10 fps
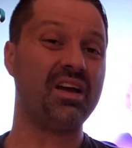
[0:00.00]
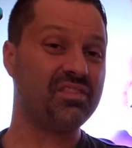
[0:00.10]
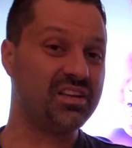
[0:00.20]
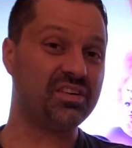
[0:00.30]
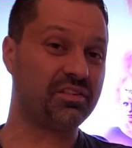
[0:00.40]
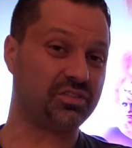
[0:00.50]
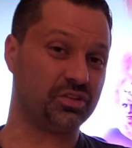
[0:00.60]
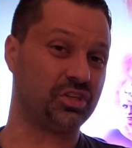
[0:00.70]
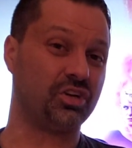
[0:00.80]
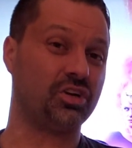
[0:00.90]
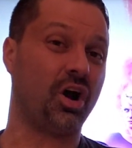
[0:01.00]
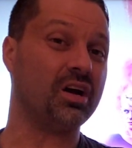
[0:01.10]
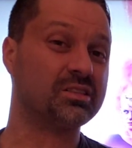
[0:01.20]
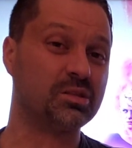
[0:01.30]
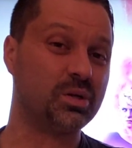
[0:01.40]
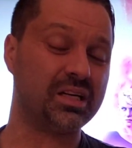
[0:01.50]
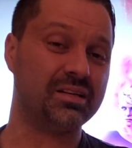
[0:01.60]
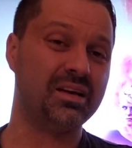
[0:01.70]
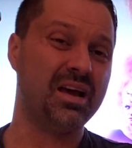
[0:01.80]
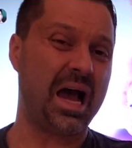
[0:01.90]
And even if there's a cost to it,
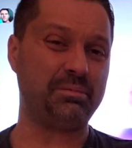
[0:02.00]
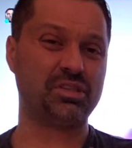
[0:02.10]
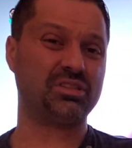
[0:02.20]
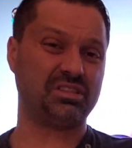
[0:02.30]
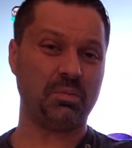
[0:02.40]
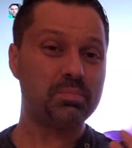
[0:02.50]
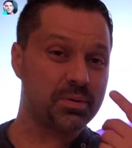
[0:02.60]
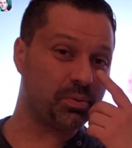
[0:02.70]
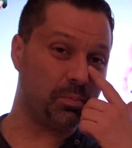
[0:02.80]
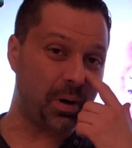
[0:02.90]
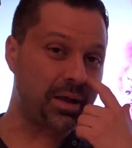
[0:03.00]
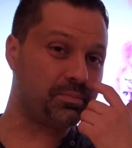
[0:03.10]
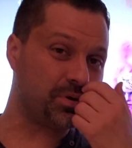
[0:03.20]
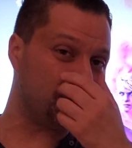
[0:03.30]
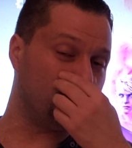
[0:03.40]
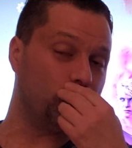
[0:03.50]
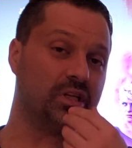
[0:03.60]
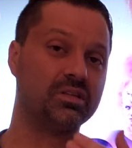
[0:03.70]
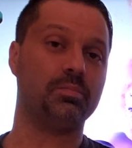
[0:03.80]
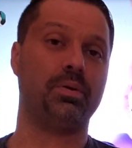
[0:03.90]
I'm sure some people might be
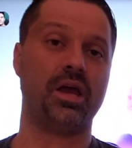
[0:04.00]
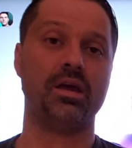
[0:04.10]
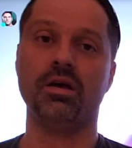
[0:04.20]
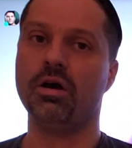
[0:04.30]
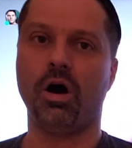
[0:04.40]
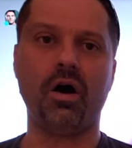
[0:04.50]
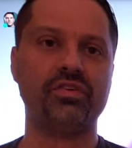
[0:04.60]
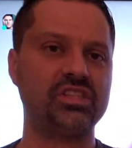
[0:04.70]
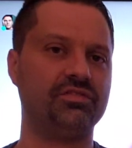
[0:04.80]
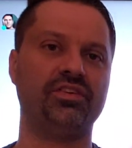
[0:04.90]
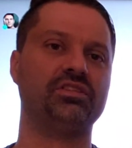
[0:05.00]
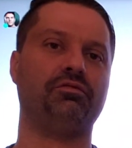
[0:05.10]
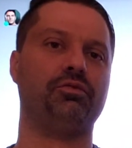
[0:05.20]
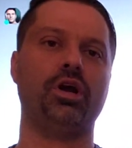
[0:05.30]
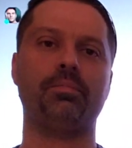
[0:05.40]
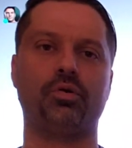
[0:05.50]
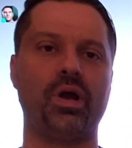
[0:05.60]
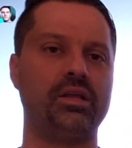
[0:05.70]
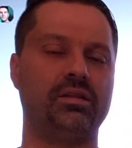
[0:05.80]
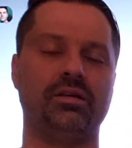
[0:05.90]
willing to pay. Obviously, if it's a free
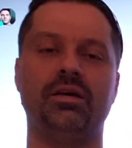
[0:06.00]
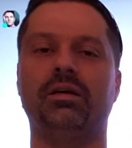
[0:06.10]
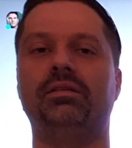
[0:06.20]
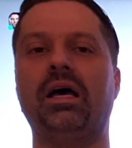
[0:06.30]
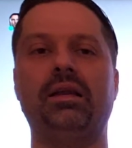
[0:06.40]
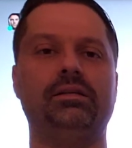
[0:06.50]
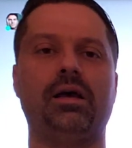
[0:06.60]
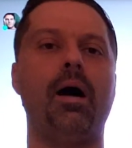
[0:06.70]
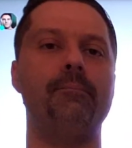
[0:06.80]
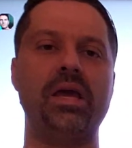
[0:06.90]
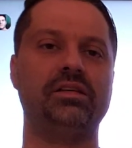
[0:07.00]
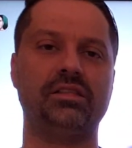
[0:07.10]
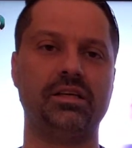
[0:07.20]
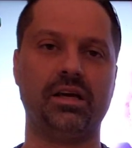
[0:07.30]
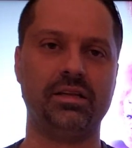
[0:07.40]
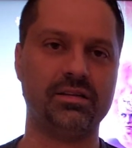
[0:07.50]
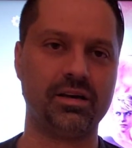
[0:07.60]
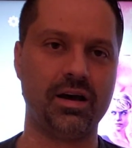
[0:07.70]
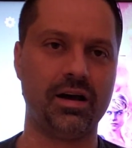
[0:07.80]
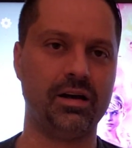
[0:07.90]
upgrade, that is amazing, and
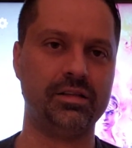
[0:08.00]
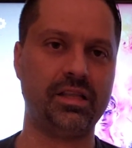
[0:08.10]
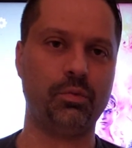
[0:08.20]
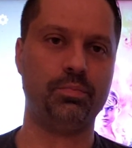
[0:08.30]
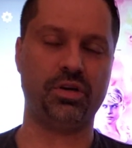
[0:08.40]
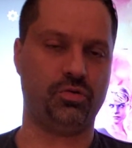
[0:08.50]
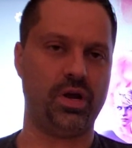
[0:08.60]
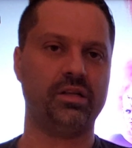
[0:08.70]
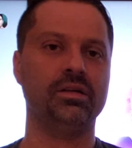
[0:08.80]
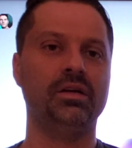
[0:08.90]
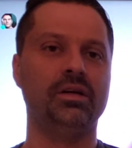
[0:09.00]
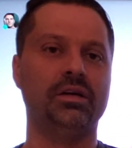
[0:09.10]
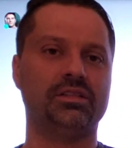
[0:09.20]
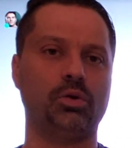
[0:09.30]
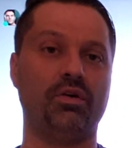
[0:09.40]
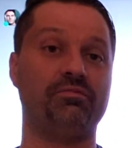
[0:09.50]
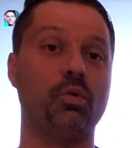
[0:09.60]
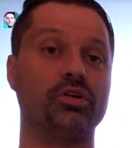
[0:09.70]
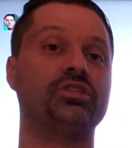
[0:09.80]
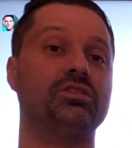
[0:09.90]
that would be great. So if
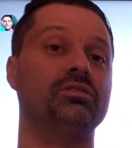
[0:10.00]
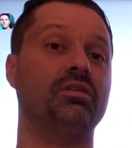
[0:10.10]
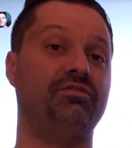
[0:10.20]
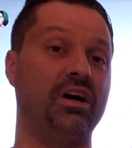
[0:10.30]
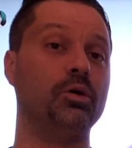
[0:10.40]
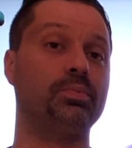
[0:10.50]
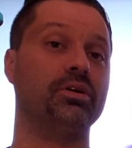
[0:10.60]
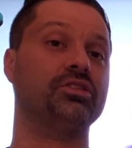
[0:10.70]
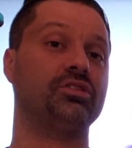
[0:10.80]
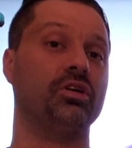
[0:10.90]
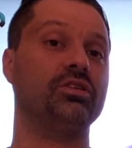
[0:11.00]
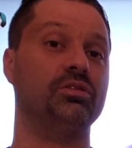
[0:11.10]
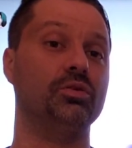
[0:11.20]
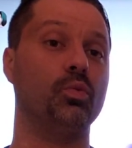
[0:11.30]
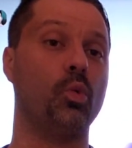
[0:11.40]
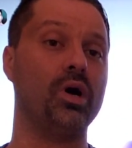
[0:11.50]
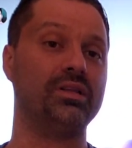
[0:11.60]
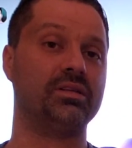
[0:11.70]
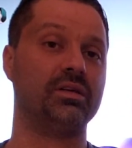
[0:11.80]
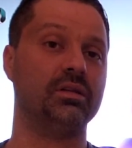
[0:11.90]
more developers start to do
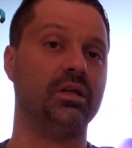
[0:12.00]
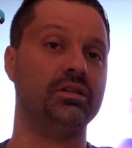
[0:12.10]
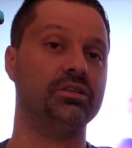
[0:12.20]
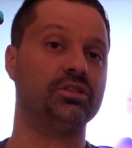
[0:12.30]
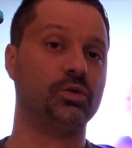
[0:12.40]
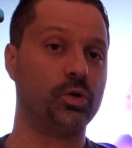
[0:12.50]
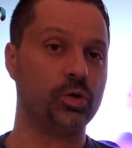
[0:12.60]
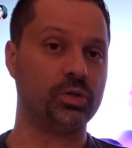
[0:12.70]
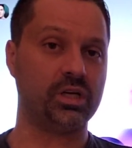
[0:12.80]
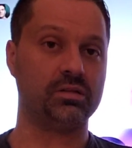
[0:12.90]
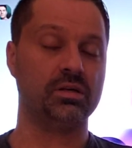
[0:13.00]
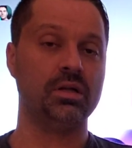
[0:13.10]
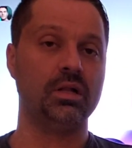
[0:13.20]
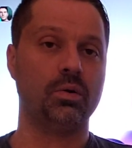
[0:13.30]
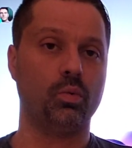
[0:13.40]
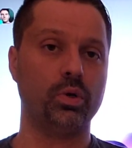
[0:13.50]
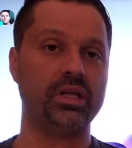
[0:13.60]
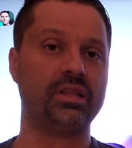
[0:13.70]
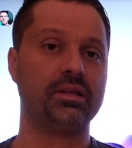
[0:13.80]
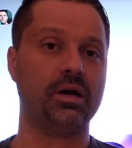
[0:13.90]
what London Studio did
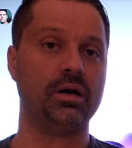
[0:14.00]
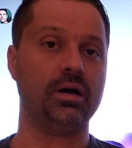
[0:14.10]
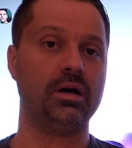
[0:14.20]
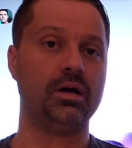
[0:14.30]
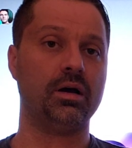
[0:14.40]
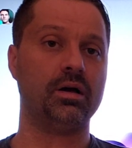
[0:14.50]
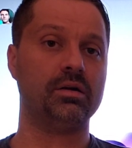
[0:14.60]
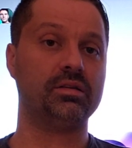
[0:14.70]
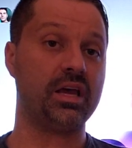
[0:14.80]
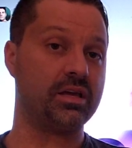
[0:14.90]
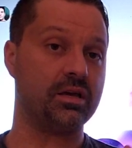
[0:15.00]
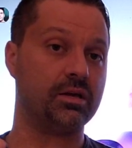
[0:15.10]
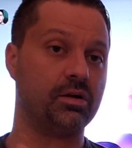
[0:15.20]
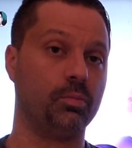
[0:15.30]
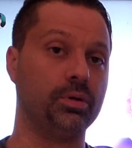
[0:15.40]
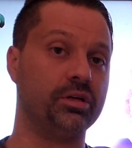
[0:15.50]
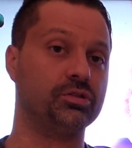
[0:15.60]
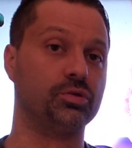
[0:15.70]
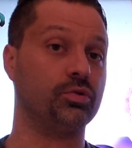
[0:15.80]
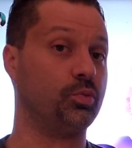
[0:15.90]
with taking, you know, Blood and
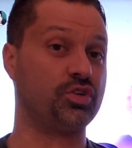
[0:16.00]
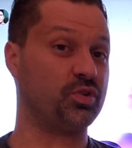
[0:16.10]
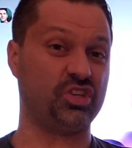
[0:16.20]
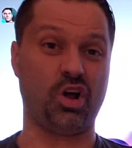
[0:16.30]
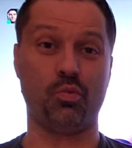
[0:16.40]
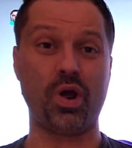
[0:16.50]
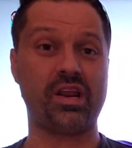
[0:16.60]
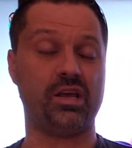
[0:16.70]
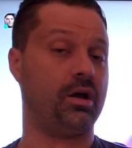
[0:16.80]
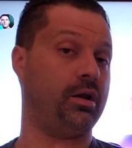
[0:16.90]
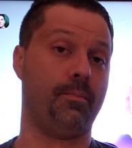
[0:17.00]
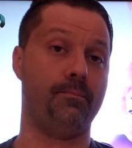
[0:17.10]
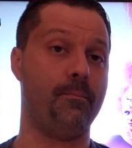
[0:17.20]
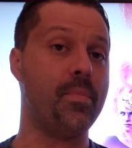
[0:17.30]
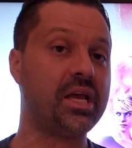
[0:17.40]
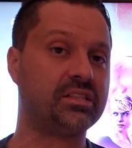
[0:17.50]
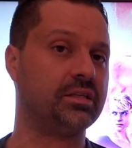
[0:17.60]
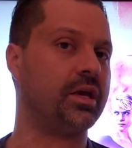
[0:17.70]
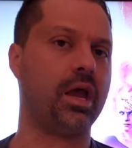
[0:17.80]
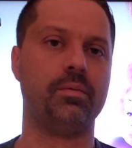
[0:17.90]
Truth, which was already an
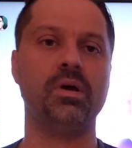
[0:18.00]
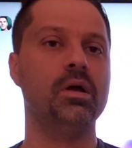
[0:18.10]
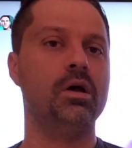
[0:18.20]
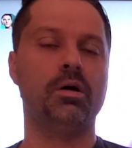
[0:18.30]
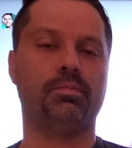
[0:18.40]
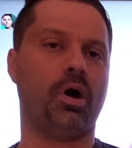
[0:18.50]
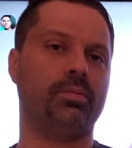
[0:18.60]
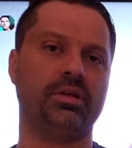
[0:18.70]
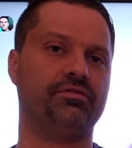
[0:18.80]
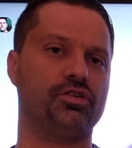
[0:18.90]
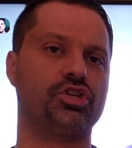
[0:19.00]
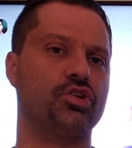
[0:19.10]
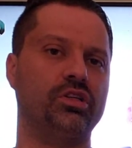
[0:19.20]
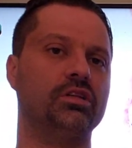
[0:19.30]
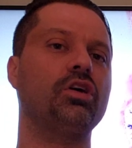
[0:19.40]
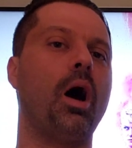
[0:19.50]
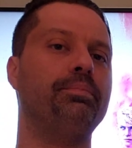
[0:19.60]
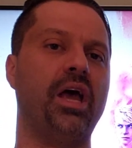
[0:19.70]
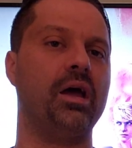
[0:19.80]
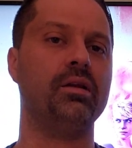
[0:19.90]
amazing game, probably for sure in the
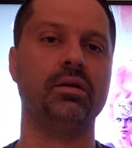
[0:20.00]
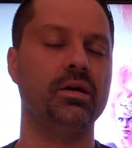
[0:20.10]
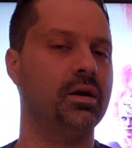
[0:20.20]
top 10.